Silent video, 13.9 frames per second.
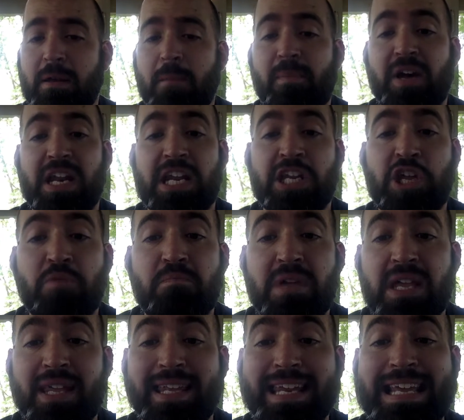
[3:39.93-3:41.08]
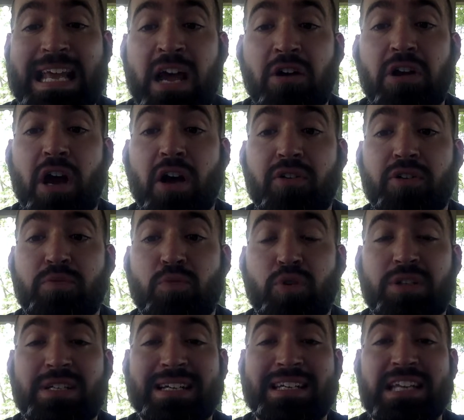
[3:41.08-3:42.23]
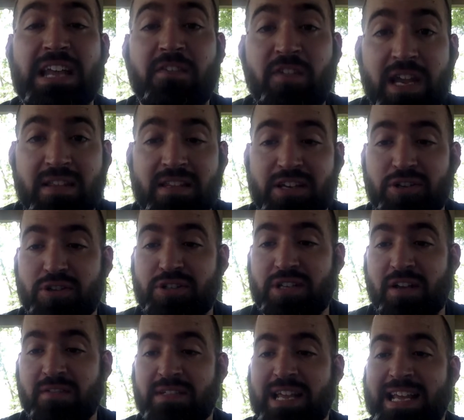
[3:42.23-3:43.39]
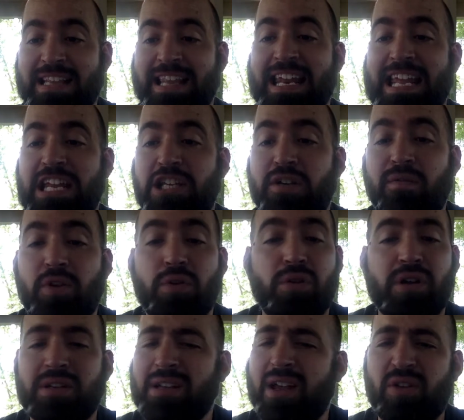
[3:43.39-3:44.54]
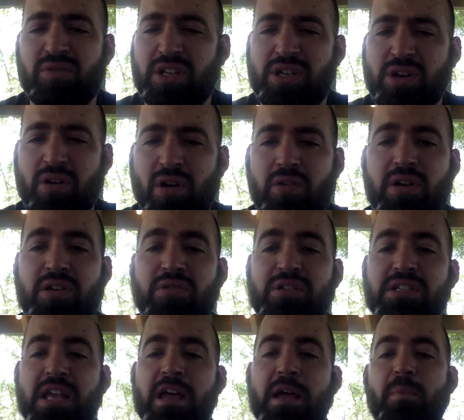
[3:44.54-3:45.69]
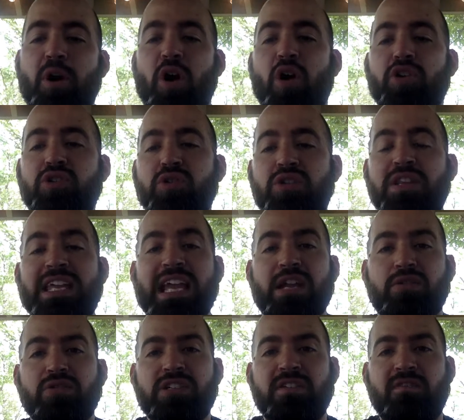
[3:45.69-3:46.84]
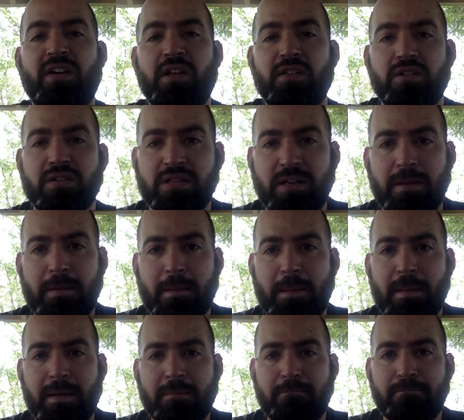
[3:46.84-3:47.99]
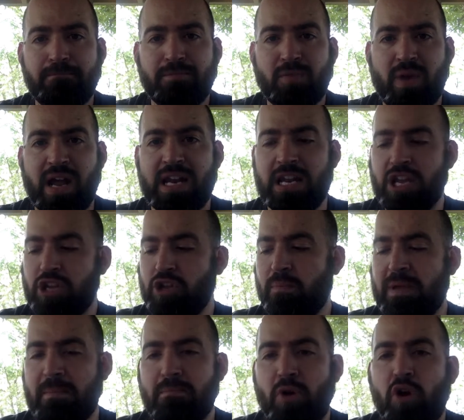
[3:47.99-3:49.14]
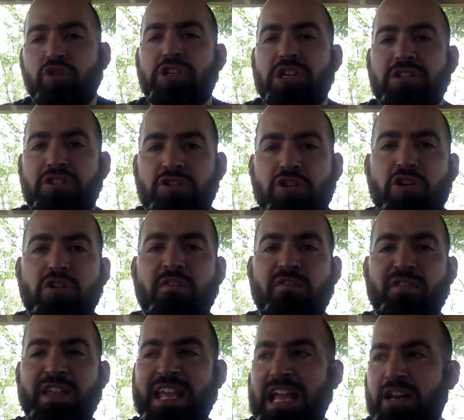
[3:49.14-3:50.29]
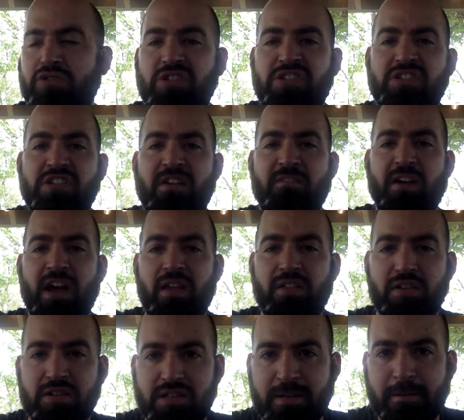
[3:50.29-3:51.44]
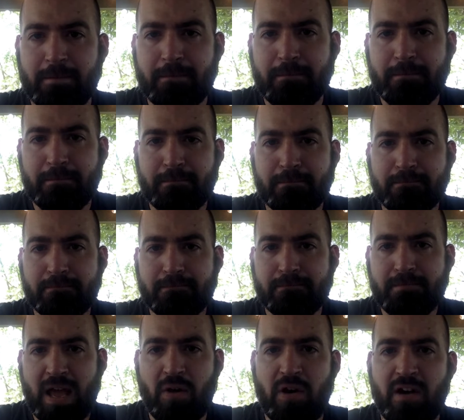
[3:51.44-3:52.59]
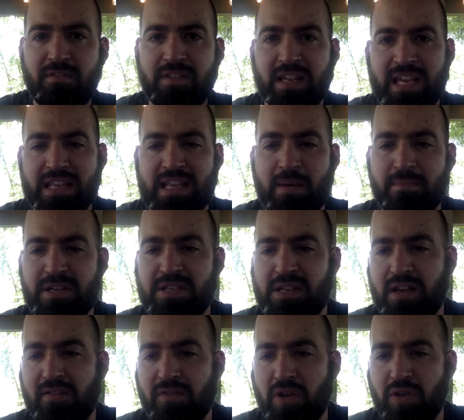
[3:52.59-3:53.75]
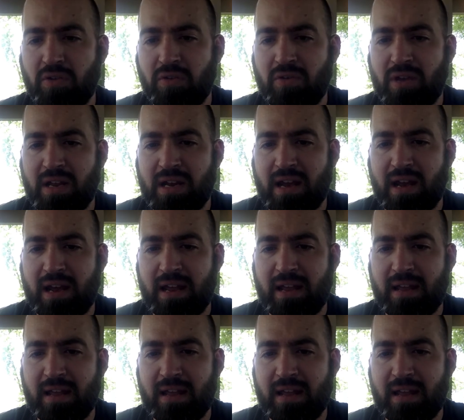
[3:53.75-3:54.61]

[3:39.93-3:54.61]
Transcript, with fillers: But in humility, count others more significant than yourselves. Let each of you look not only to your own interest, but also to the interest of others. Right? You be most concerned for the interests of others. How often can that be said of you and I?